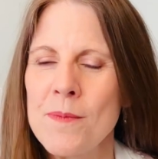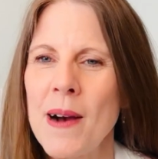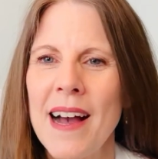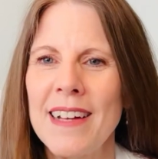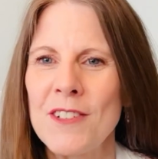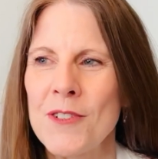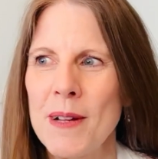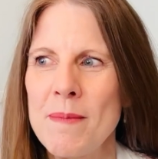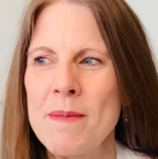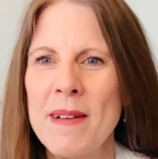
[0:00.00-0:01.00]
my
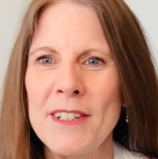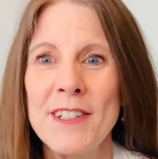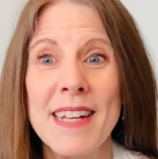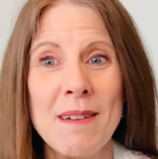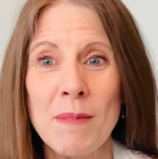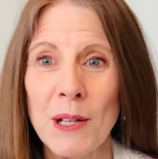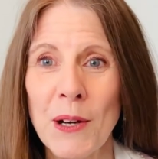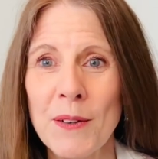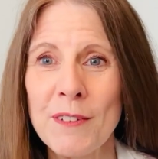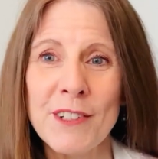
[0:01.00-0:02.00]
treatment menu down
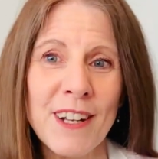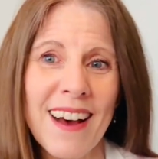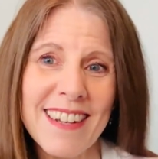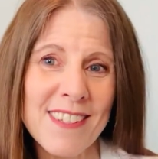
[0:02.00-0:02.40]
below if you like.